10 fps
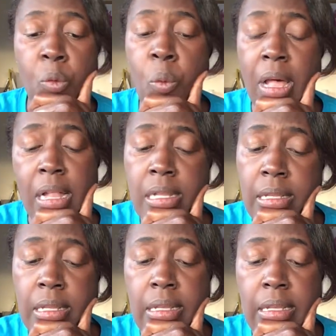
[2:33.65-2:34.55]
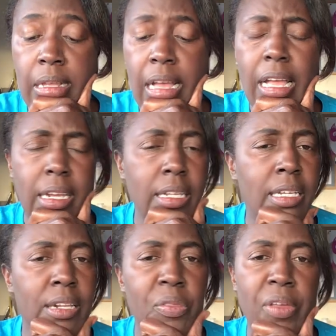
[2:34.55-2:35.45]
Well, I had a
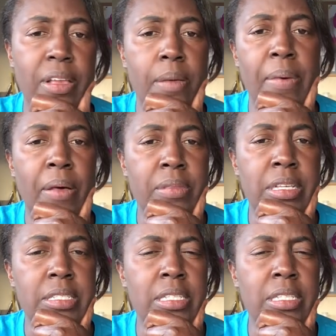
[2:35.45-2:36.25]
good think about this.